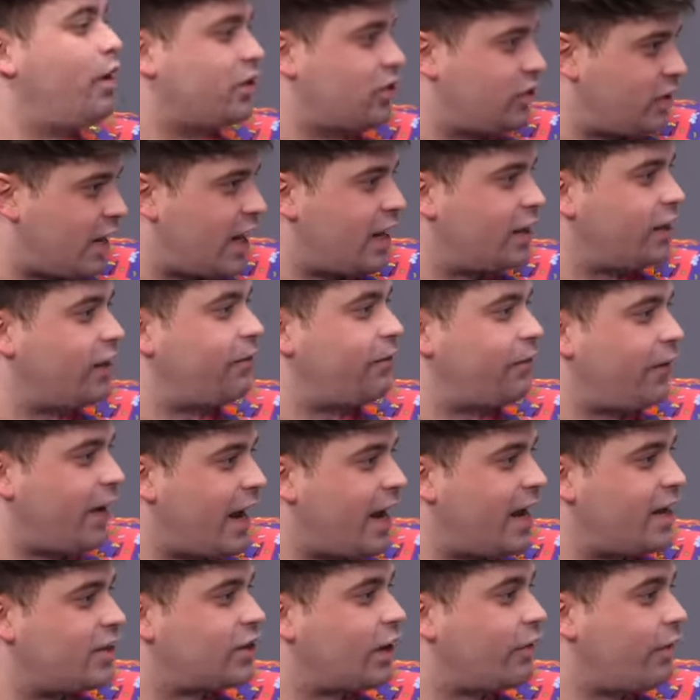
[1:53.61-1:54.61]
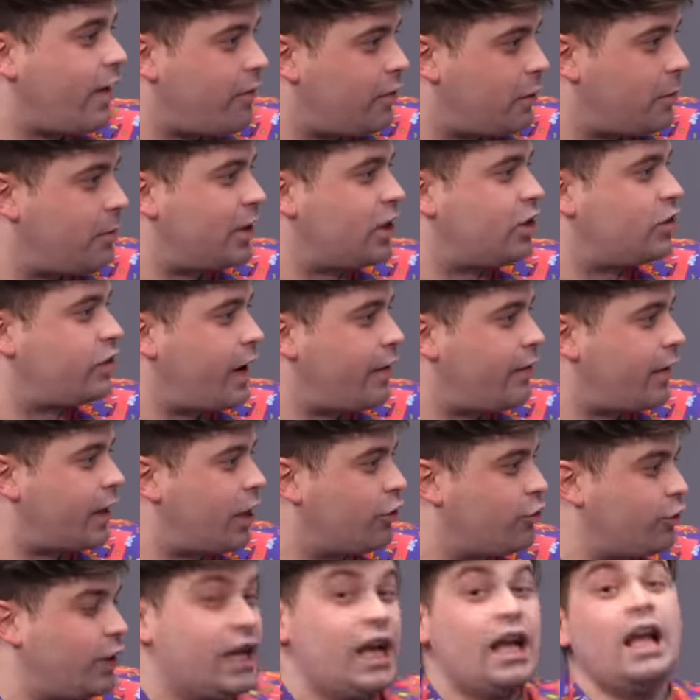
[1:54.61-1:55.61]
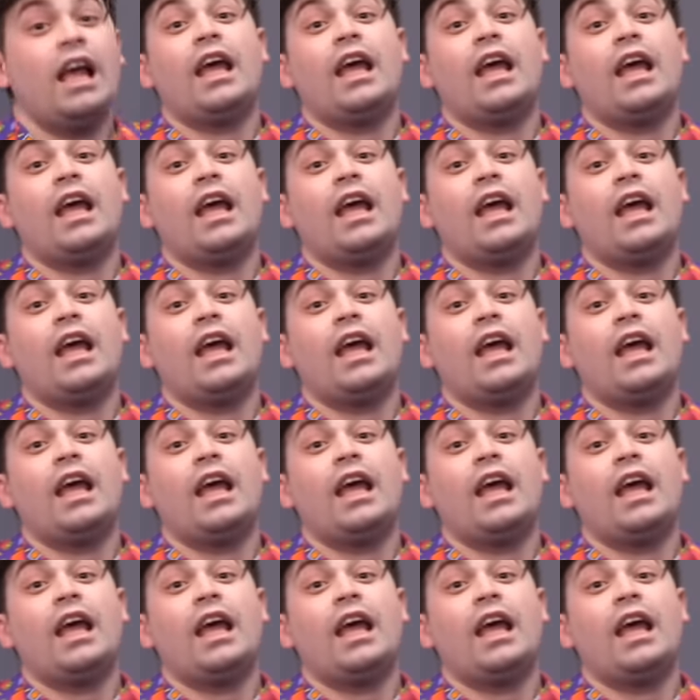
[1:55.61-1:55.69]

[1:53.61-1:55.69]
are saying the phrase of everybody's favorite country,